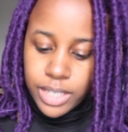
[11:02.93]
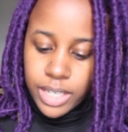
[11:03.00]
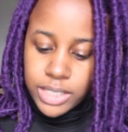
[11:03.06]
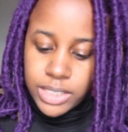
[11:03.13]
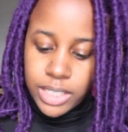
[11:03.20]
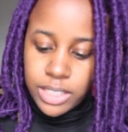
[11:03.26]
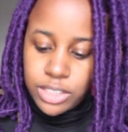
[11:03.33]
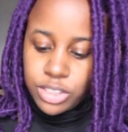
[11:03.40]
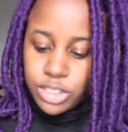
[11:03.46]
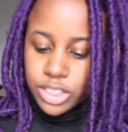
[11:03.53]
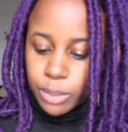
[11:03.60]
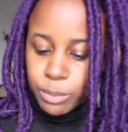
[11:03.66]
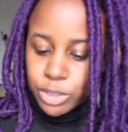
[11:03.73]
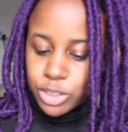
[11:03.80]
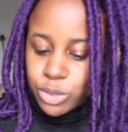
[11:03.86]
I said
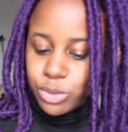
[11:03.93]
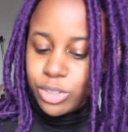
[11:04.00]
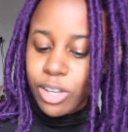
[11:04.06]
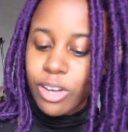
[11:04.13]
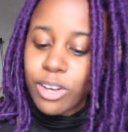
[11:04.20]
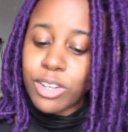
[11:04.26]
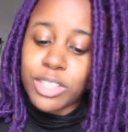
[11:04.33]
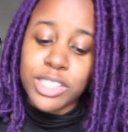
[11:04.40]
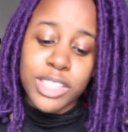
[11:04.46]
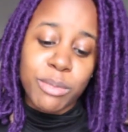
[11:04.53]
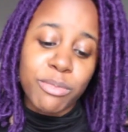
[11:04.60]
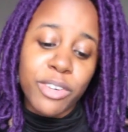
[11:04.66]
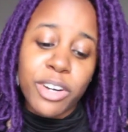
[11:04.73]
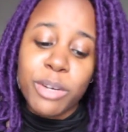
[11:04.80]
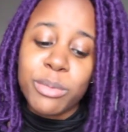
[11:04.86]
some are too long,
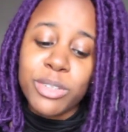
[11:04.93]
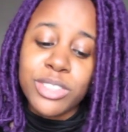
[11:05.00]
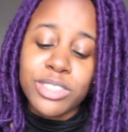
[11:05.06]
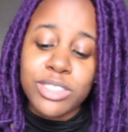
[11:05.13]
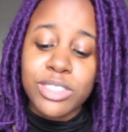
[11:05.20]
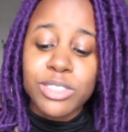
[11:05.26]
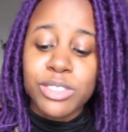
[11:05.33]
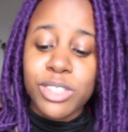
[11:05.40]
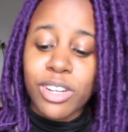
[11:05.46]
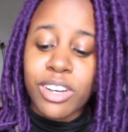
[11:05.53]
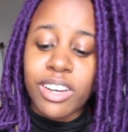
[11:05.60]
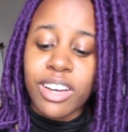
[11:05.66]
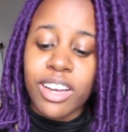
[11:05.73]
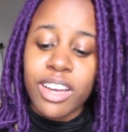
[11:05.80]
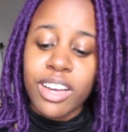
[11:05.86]
some variables are too
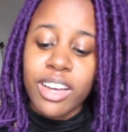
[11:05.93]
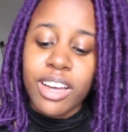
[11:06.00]
long,